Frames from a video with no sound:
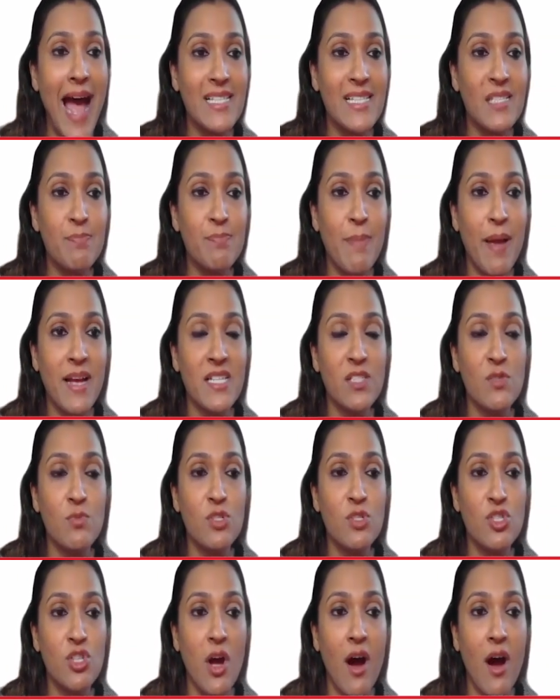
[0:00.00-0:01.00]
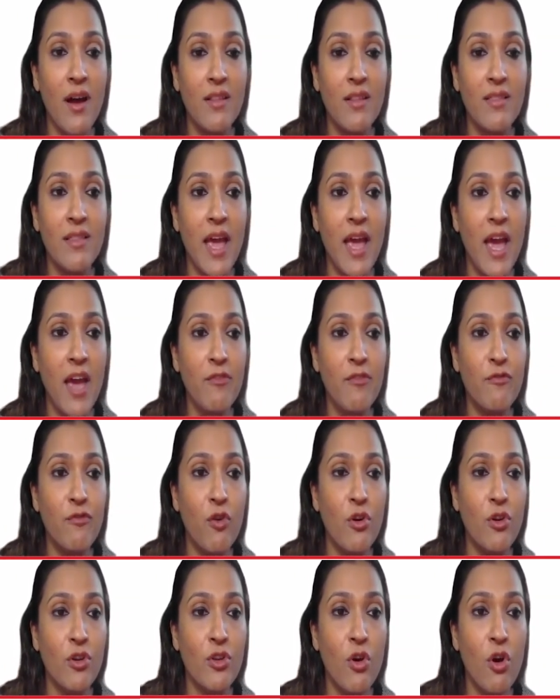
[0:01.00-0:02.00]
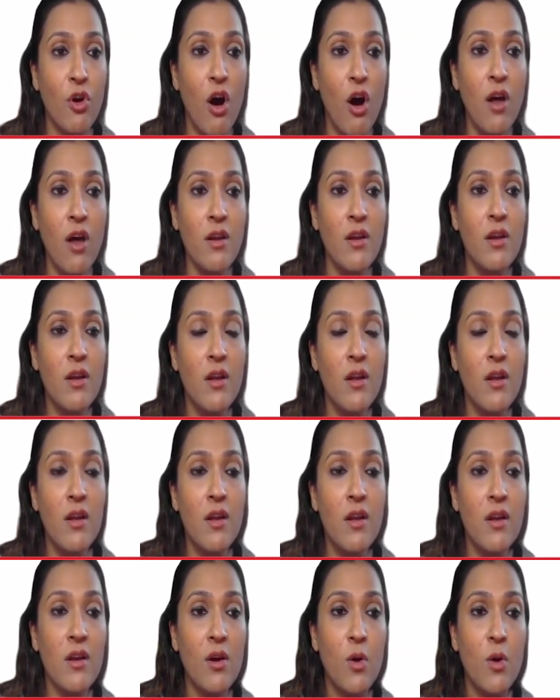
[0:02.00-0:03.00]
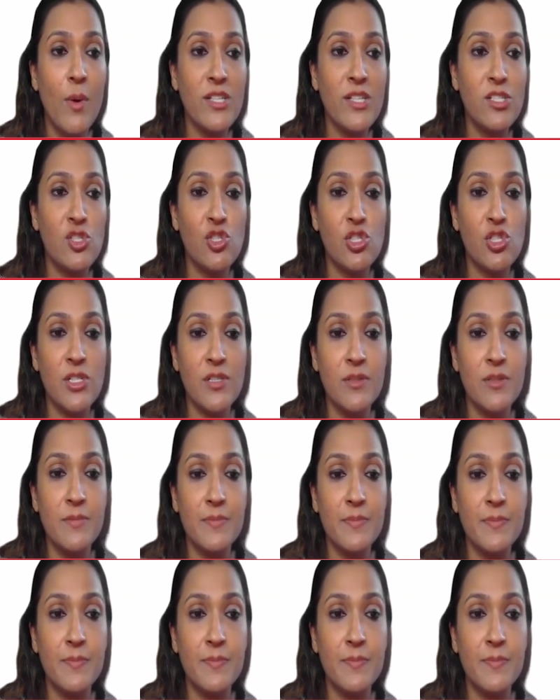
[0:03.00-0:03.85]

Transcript: aspects which are there for your question.